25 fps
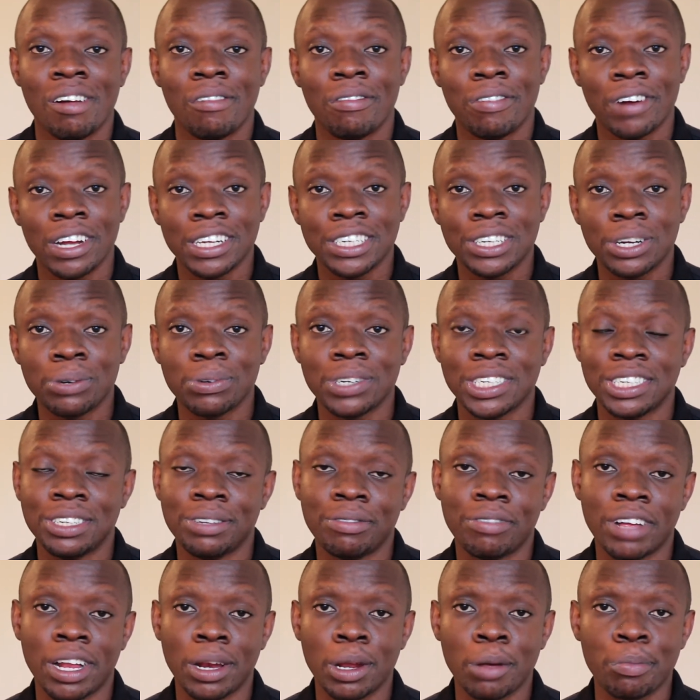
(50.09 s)
Flutter was
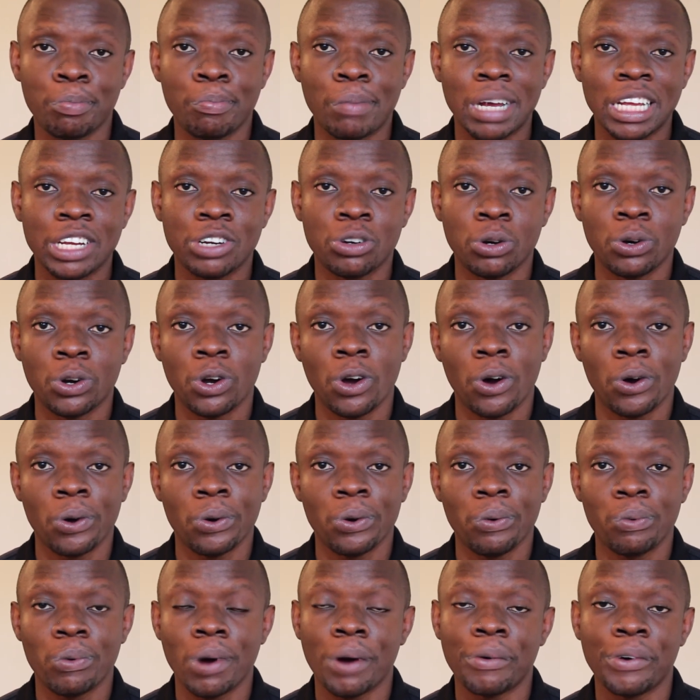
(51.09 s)
developed by
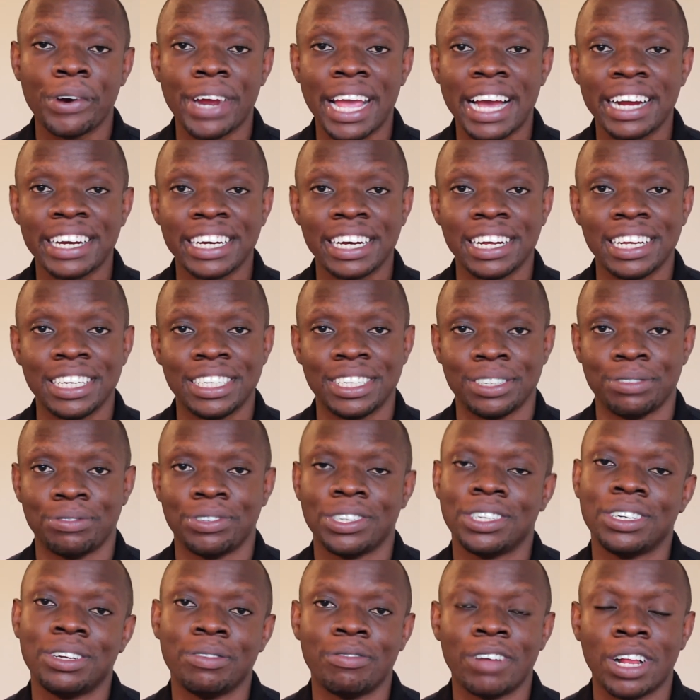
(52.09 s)
Google, while React Native
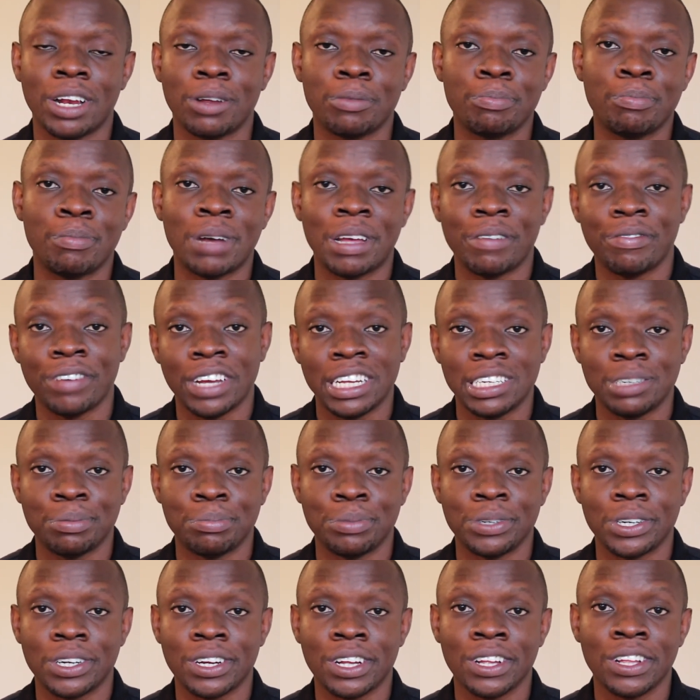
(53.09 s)
was developed by Facebook.